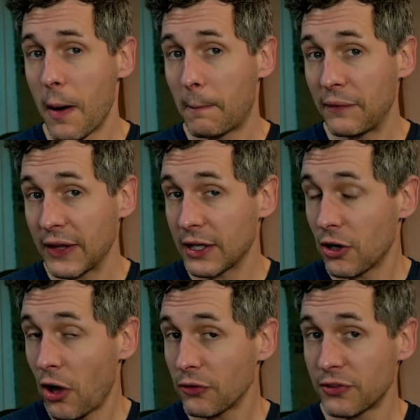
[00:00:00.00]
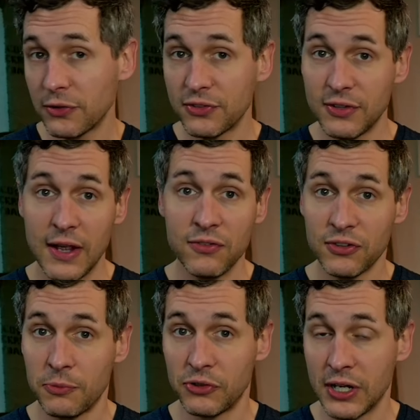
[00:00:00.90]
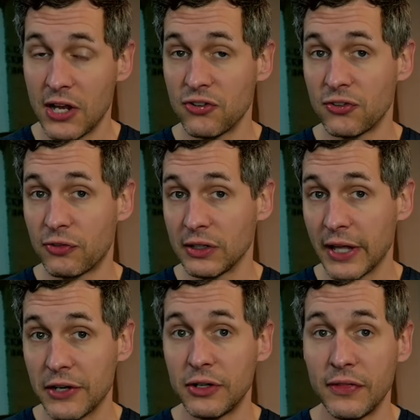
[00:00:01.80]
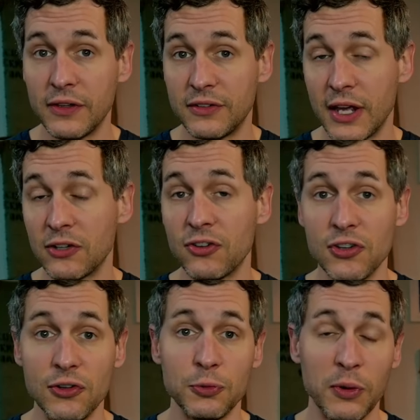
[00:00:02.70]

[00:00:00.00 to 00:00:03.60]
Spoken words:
but they can also save some reagents for later in the day to use